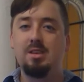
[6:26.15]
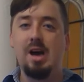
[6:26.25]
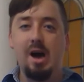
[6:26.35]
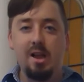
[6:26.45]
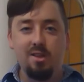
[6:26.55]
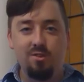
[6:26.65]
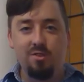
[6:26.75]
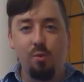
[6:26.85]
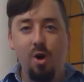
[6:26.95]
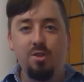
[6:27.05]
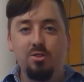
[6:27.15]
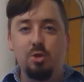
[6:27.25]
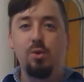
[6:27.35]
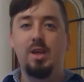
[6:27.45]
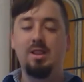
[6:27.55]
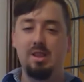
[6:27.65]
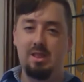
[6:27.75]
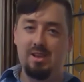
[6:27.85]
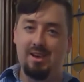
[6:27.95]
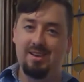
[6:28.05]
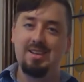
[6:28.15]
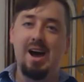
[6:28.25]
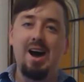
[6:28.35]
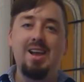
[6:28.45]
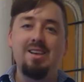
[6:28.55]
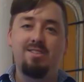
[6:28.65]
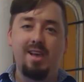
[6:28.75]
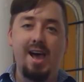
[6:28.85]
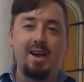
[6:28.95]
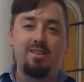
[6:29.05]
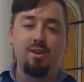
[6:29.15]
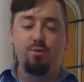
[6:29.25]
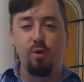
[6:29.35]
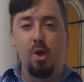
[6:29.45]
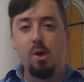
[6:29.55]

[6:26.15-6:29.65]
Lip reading: God is the one doing the thing. God is active.